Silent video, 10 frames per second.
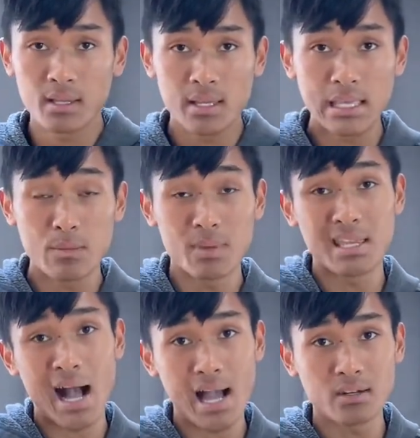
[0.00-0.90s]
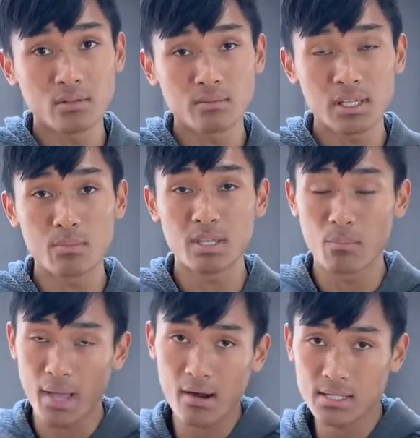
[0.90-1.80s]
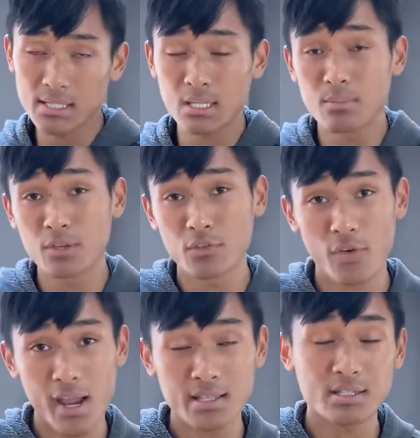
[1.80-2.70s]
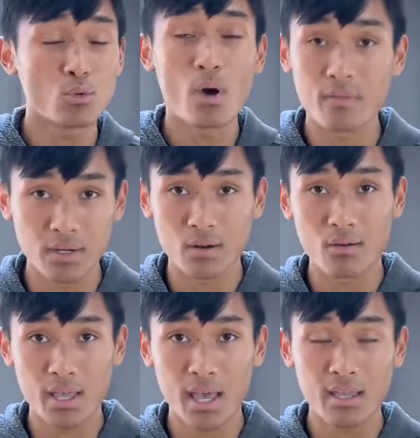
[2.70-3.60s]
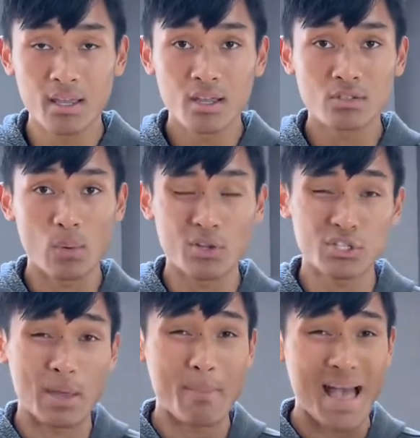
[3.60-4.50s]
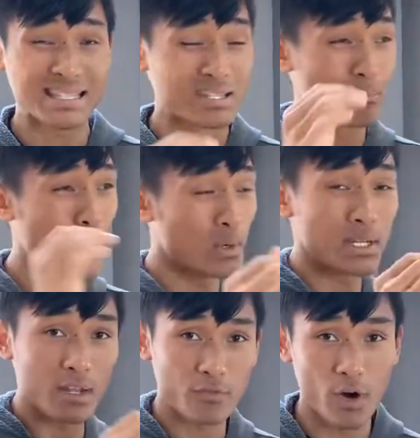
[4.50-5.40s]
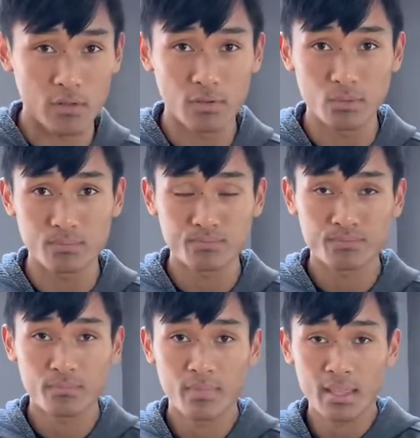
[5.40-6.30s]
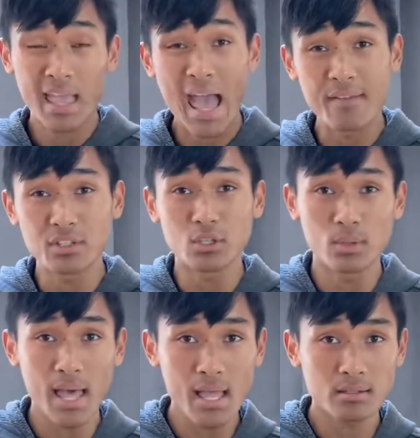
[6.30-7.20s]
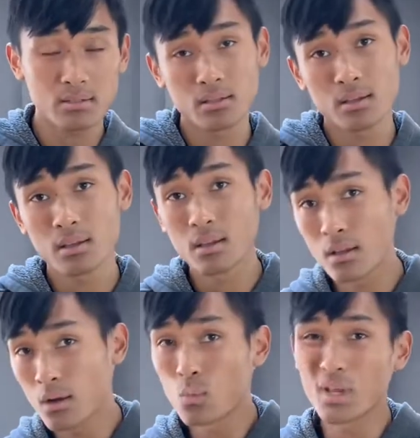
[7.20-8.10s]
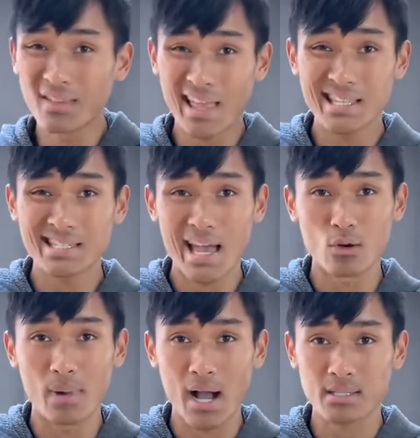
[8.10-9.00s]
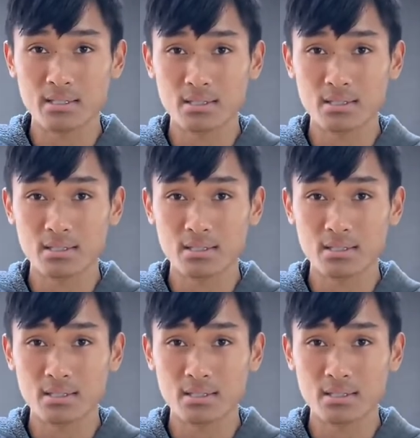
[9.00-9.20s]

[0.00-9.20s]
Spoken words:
It can be your idol, it can be your parents, it can be your friends, whoever, okay? So I want you to imagine an opponent in front of you. After you do that, we can then shadowbox.